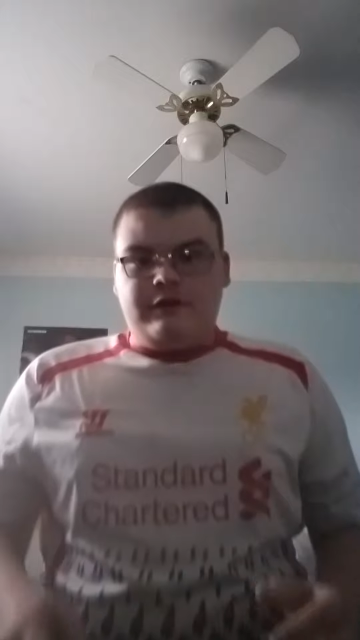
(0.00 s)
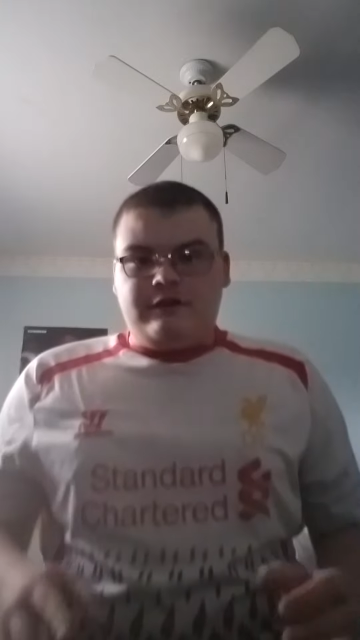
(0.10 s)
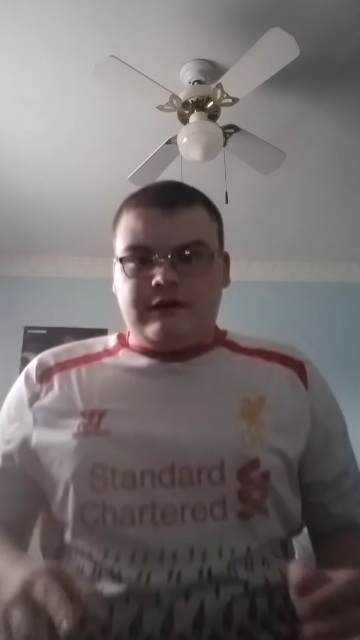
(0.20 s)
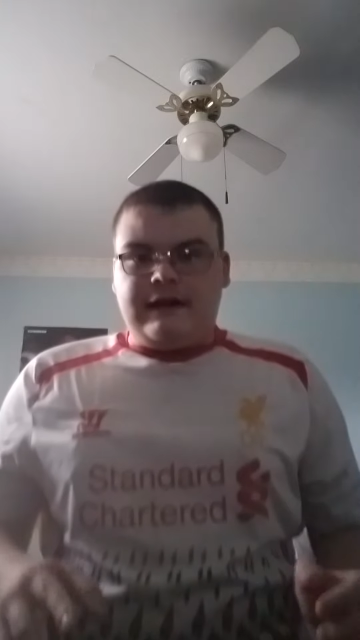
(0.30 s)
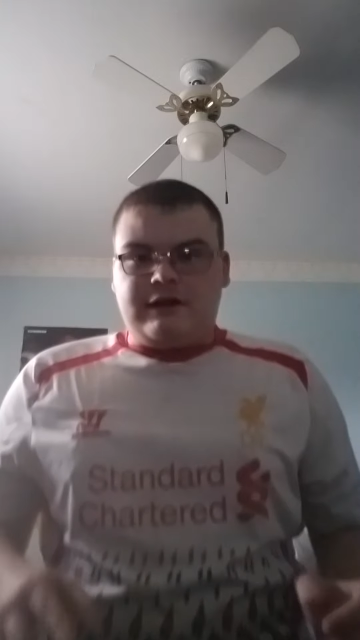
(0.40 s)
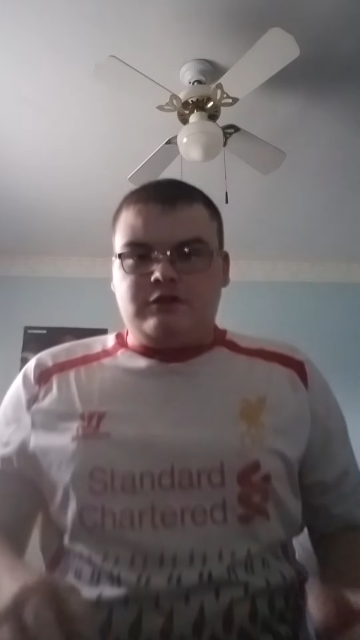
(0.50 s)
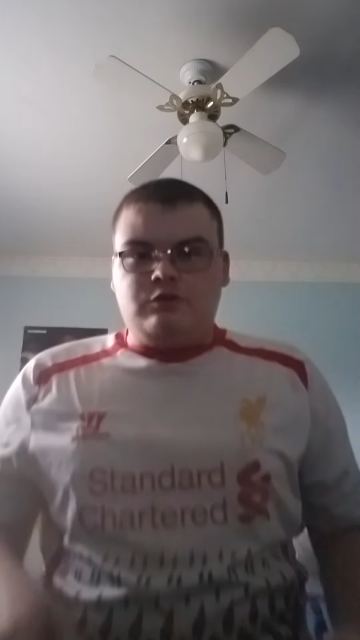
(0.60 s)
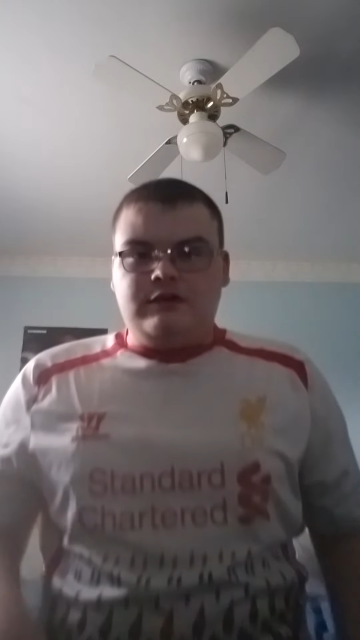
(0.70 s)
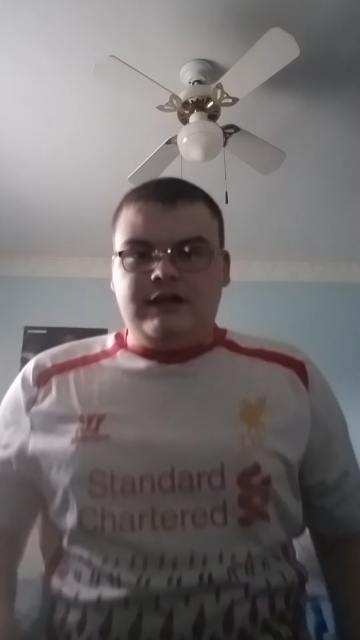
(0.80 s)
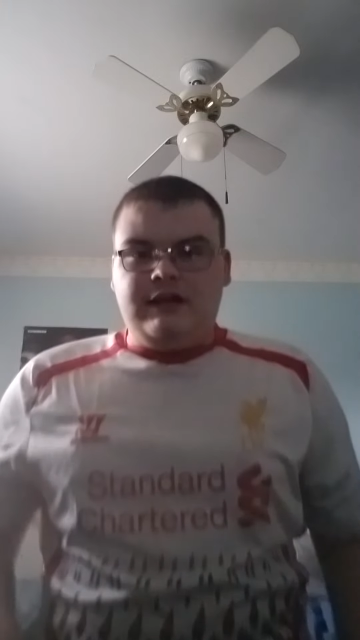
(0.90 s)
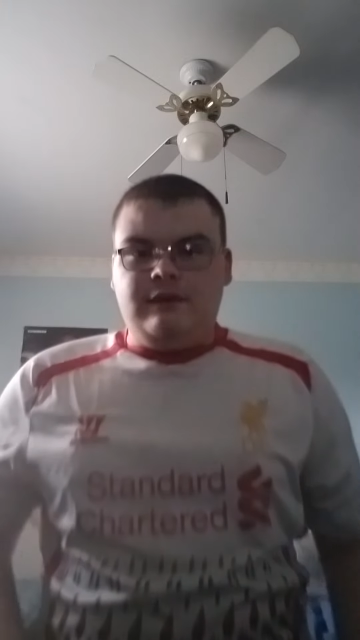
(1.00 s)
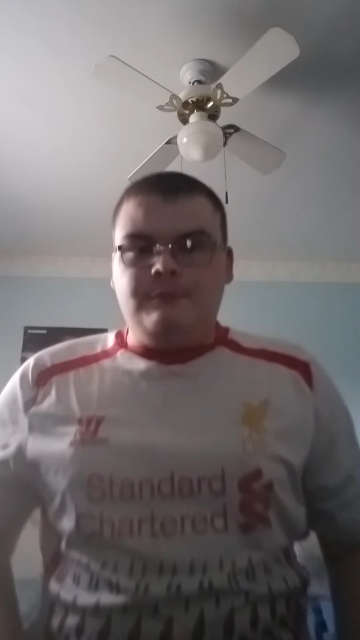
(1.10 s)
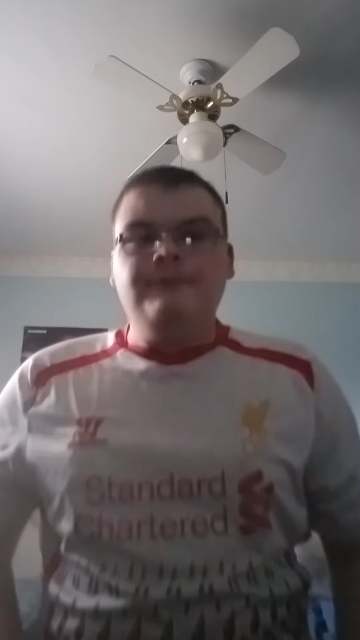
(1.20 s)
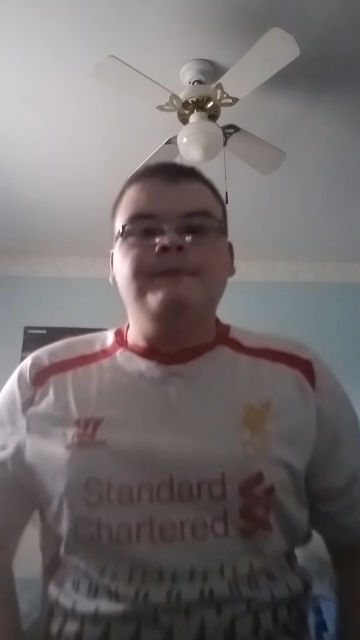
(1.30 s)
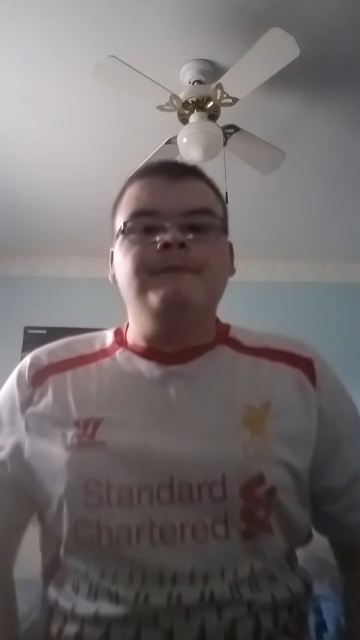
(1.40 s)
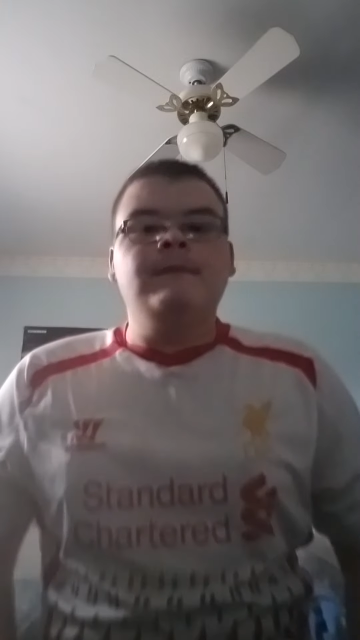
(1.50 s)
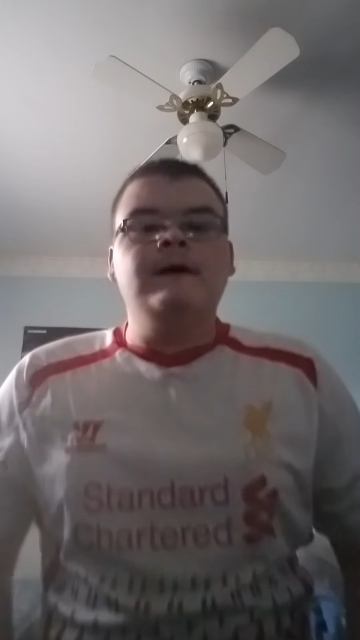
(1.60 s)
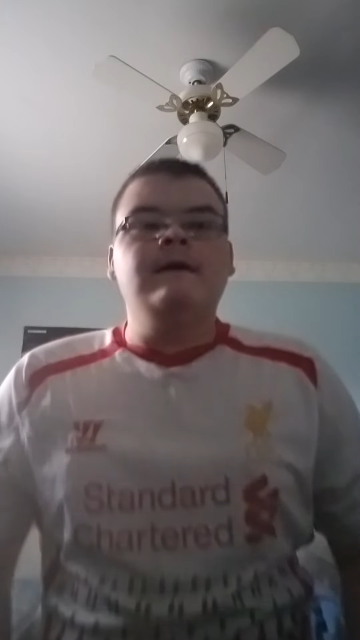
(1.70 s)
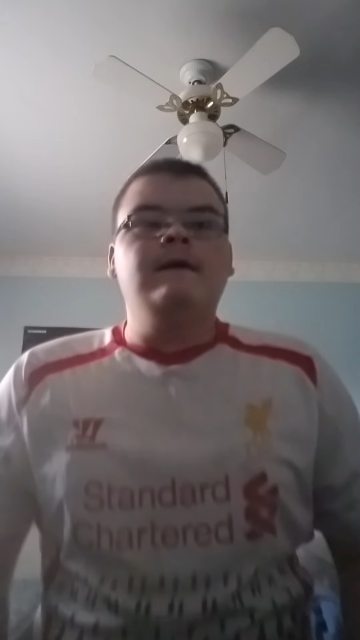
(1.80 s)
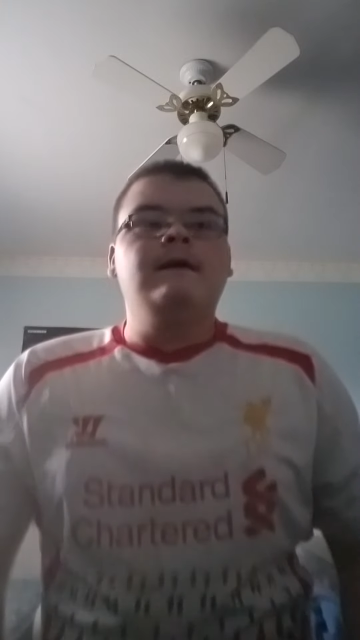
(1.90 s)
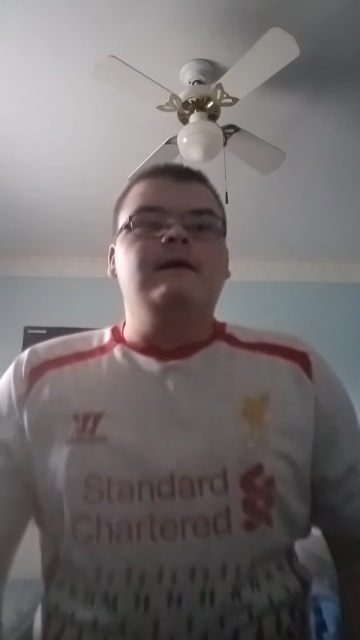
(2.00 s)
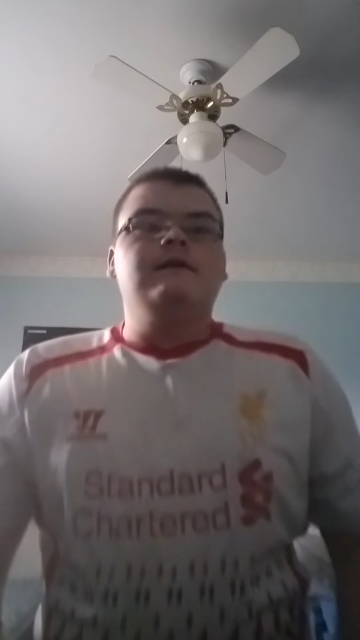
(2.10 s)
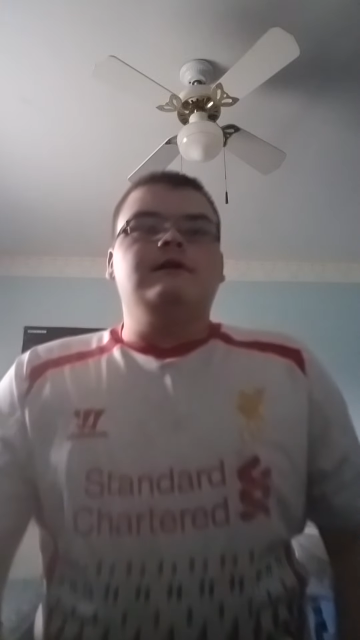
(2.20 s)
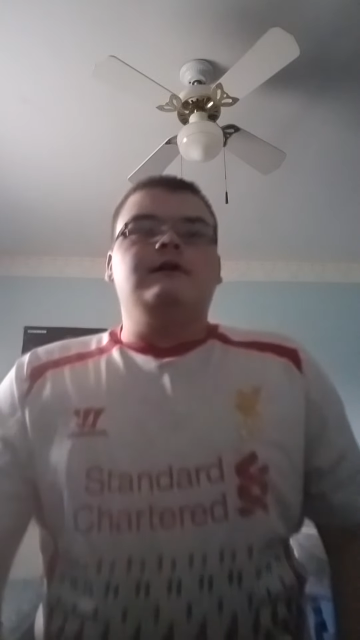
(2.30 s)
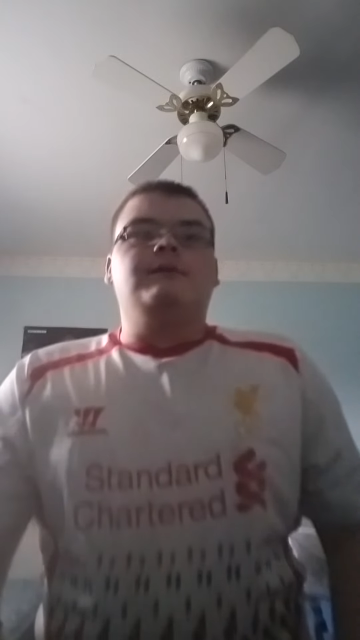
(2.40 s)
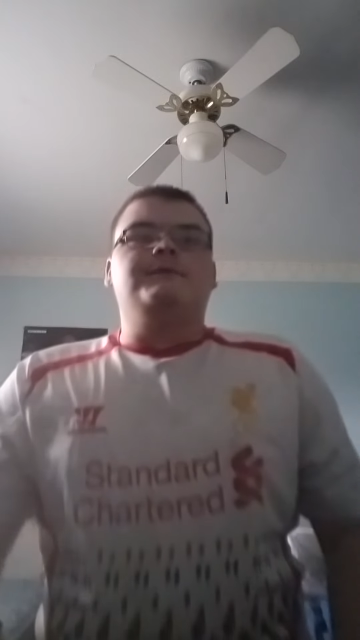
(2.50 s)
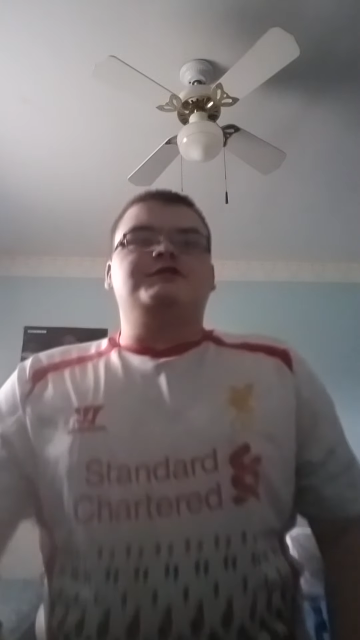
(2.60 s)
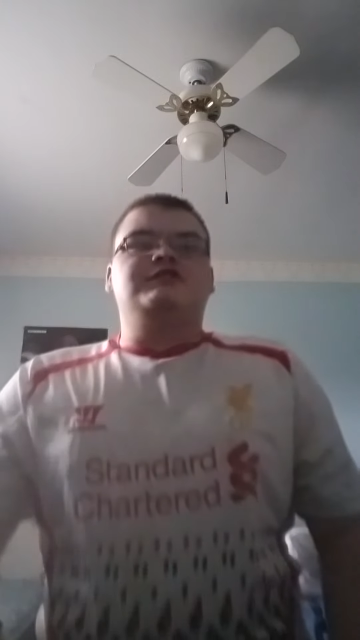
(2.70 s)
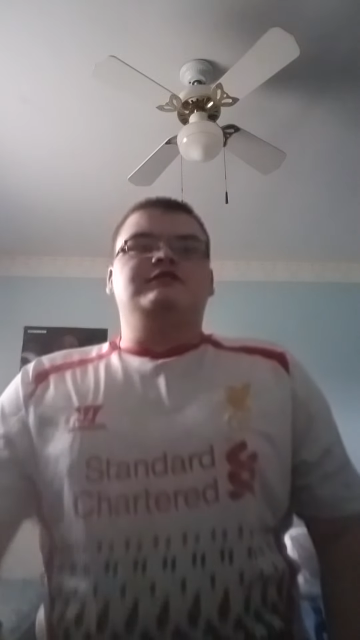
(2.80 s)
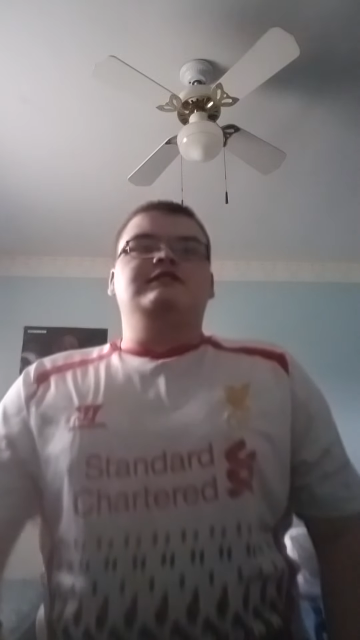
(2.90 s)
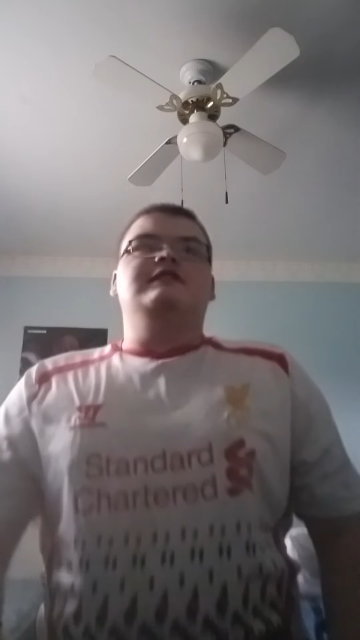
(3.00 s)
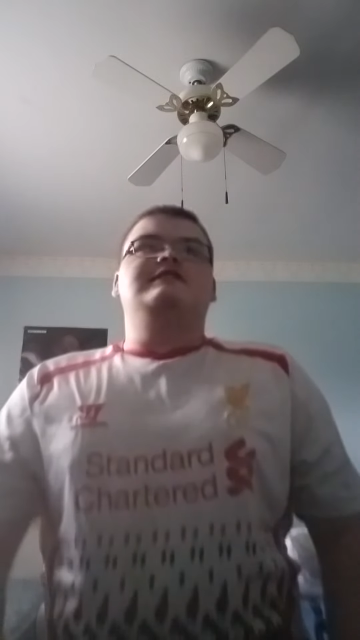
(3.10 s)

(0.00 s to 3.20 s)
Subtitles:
their actual game, it